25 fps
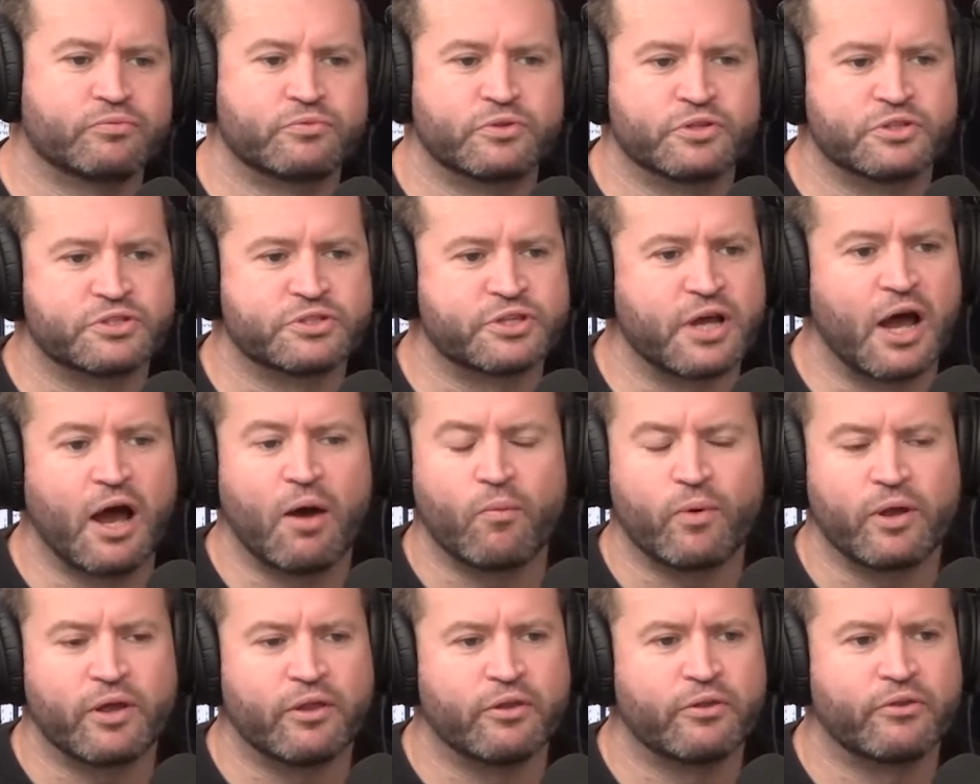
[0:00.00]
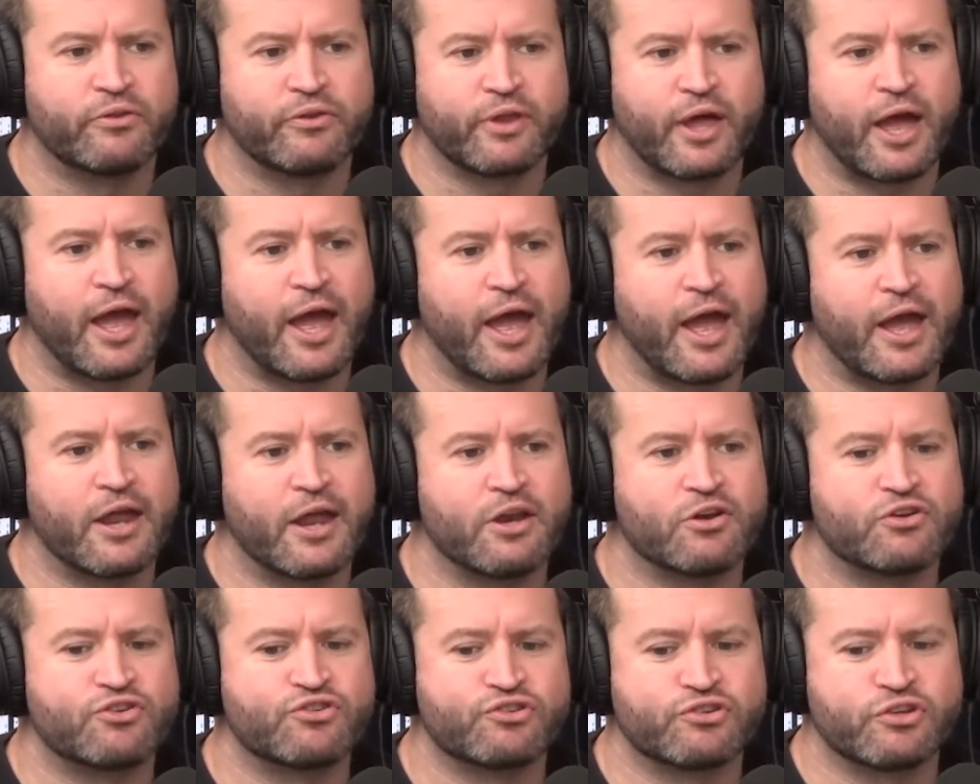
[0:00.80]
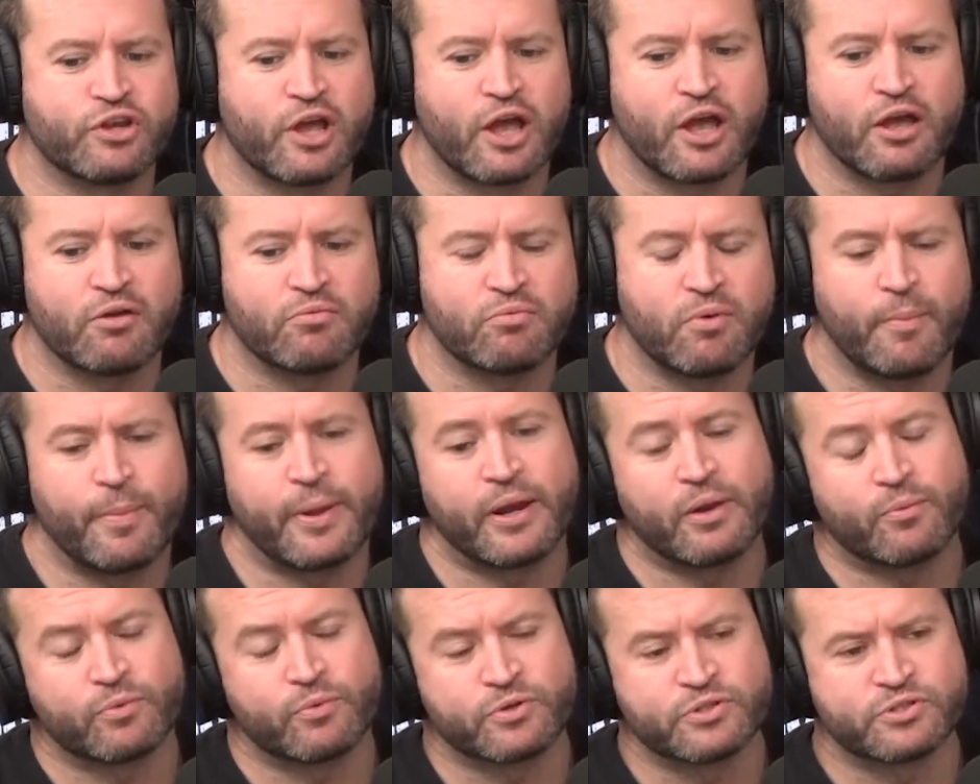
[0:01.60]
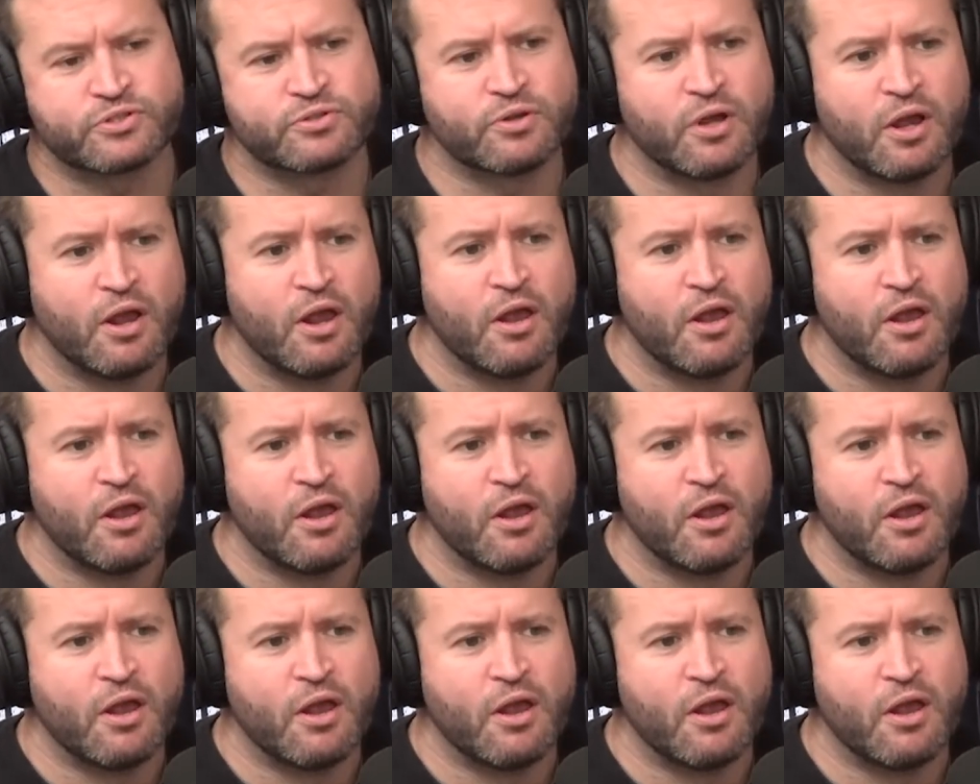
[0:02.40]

to start with, and it was